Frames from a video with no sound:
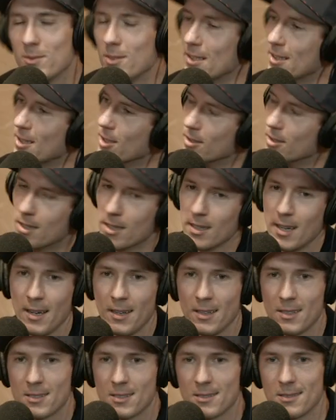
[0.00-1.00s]
Dude,
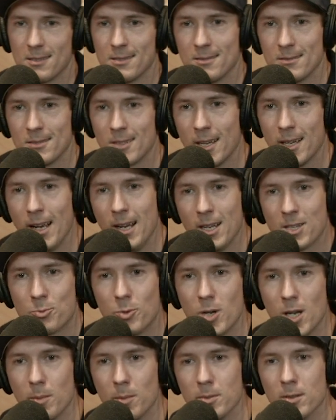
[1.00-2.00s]
Canadians, Canadians
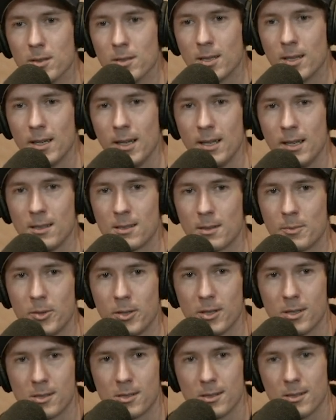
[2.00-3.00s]
ripped. Dude. Canadians he's are
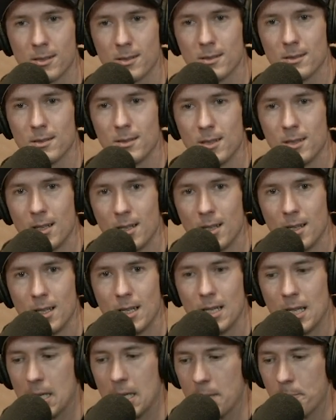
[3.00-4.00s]
Scottish. Chill,
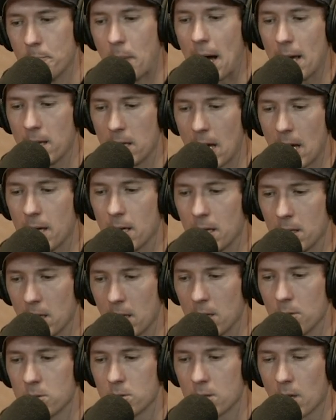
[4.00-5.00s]
but yeah, yeah but
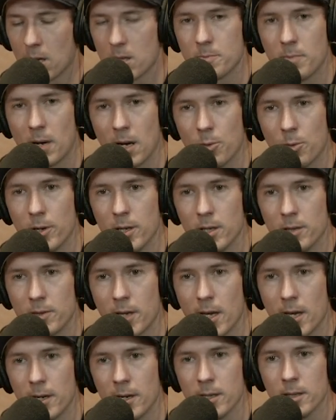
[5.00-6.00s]
he's, he's Scottish by way of
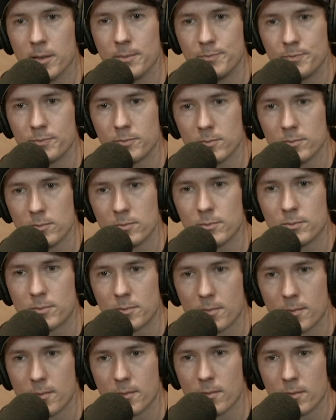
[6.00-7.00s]
Canada.
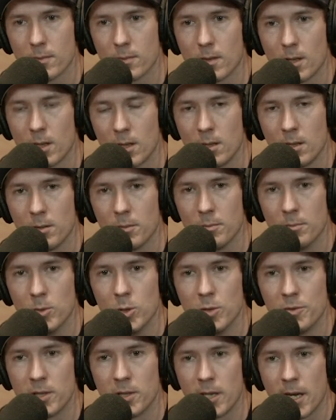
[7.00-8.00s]

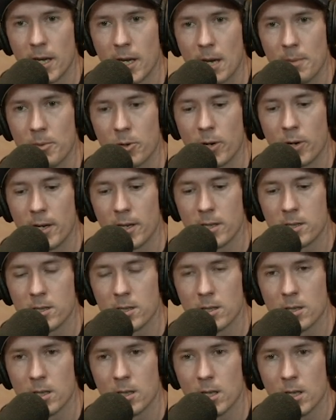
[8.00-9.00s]
Moved to emigrated
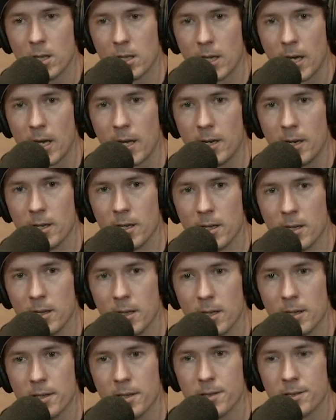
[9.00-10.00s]
to uh, Canada and
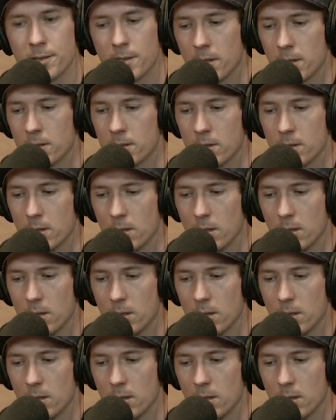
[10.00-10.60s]
then to the states.